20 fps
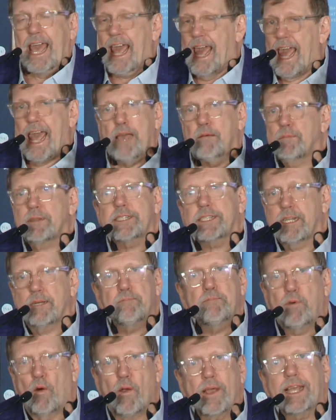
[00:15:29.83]
Hamilton
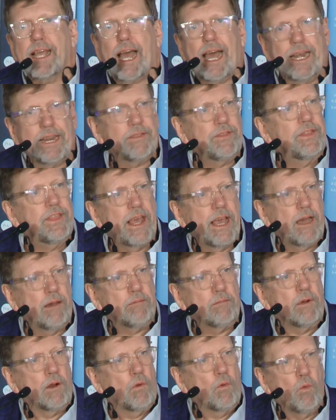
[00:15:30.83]
boycotted
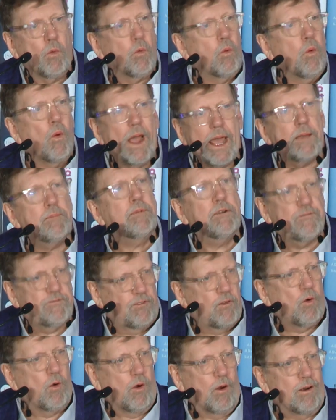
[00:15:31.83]
them way
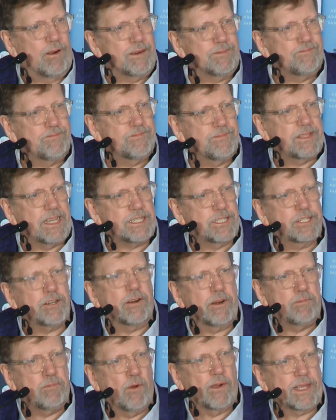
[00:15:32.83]
before they
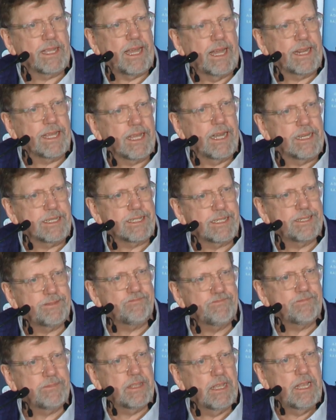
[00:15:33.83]
started boycotting us.
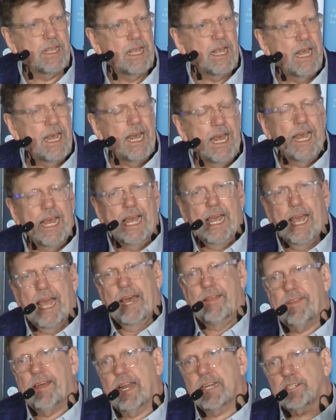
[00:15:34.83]

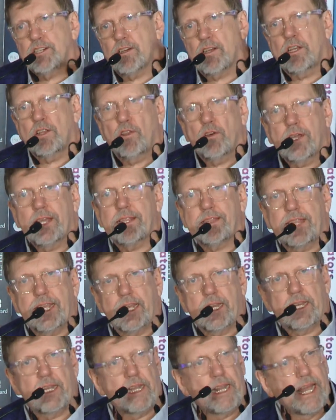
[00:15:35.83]
And then I took a look at the
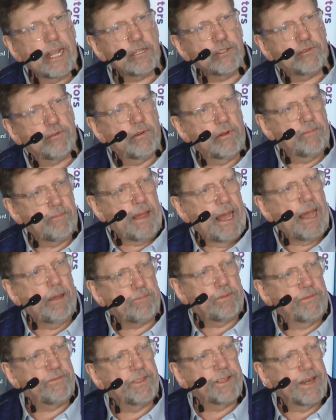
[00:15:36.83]
electoral
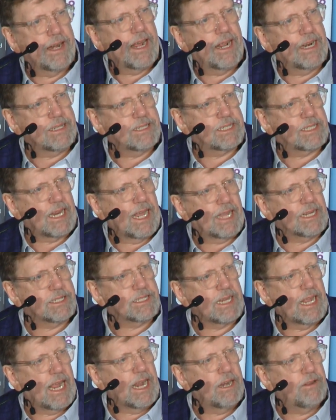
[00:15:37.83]
map of the United
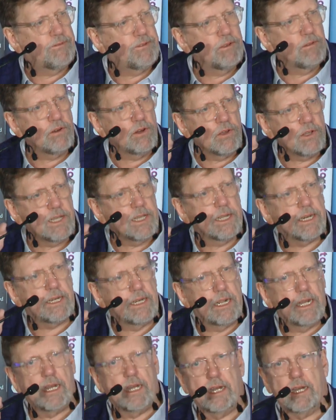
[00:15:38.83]
States. And if you look at
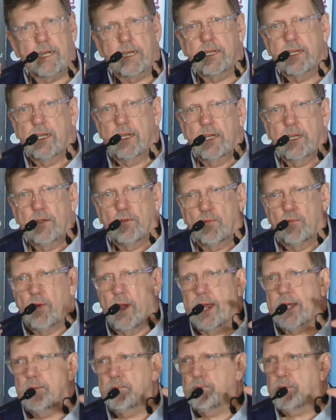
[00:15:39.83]
a
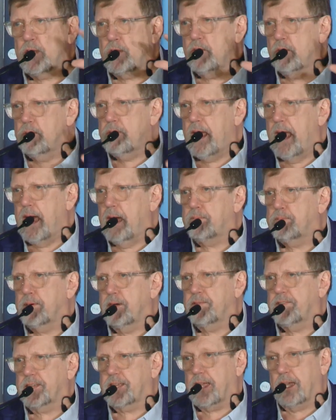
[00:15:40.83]
red and blue map
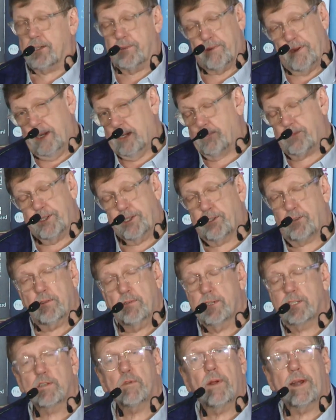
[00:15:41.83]
of the country, and it was true
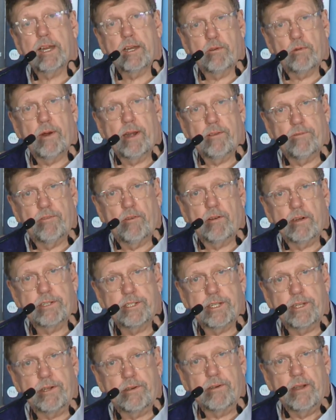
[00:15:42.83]
in 2024
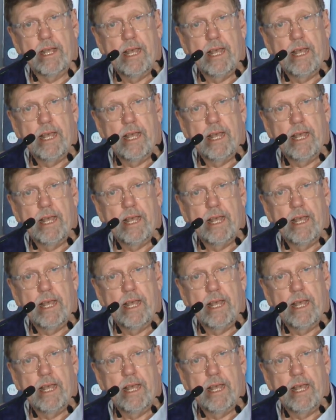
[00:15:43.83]
too,